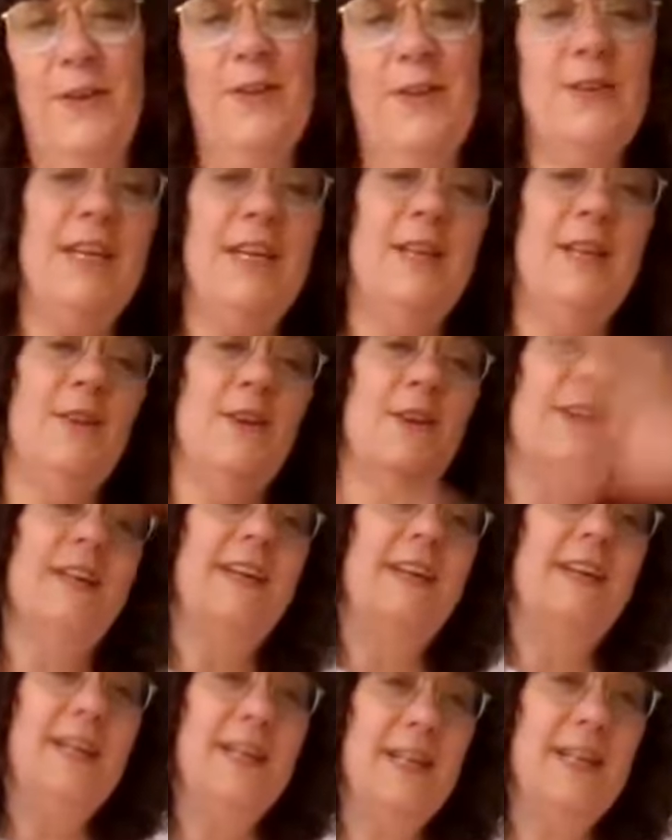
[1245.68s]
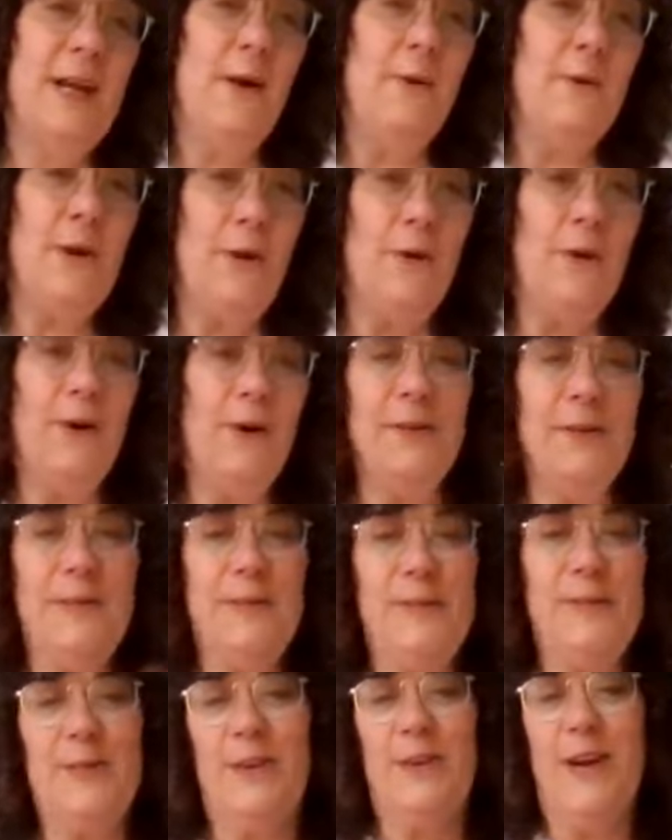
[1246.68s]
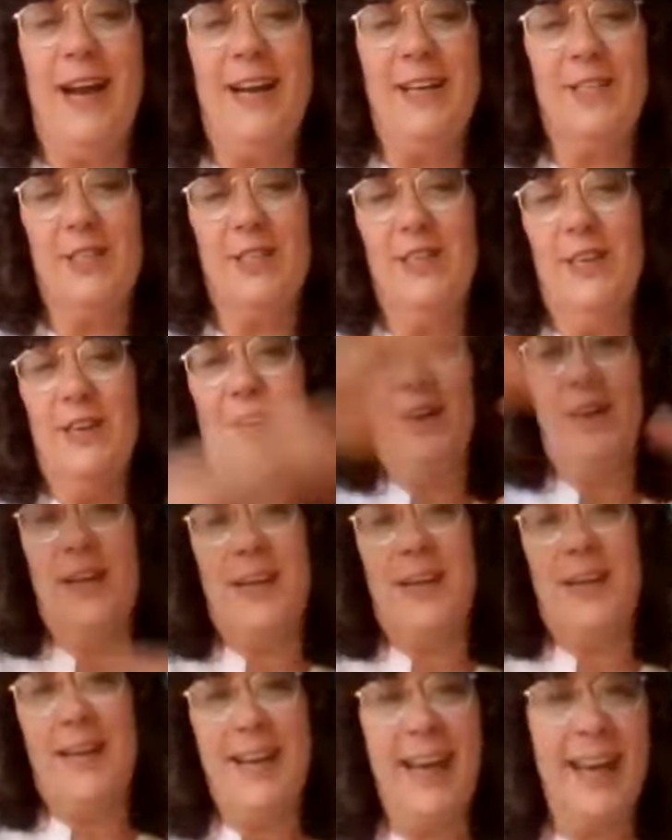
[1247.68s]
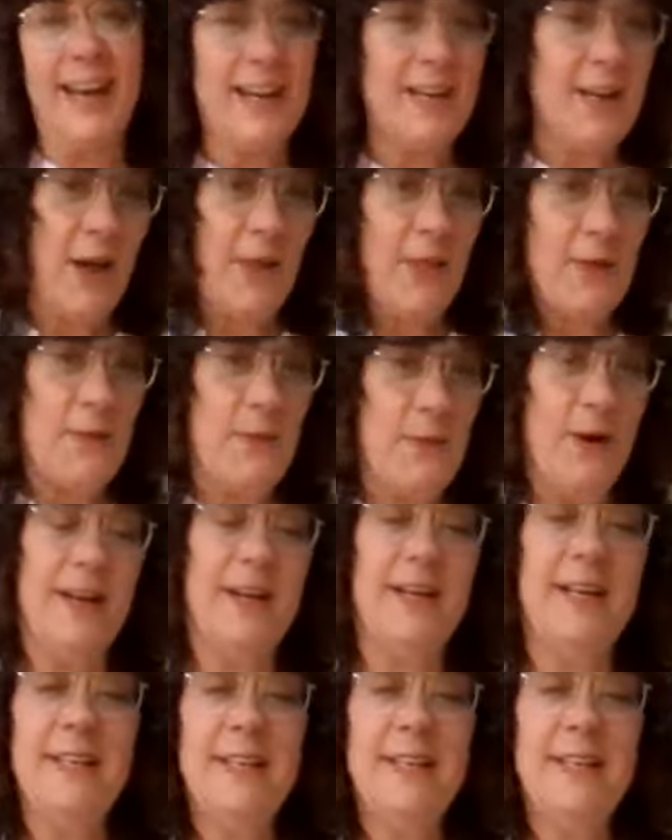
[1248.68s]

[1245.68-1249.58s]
can either go in a whole new direction or you can get another one.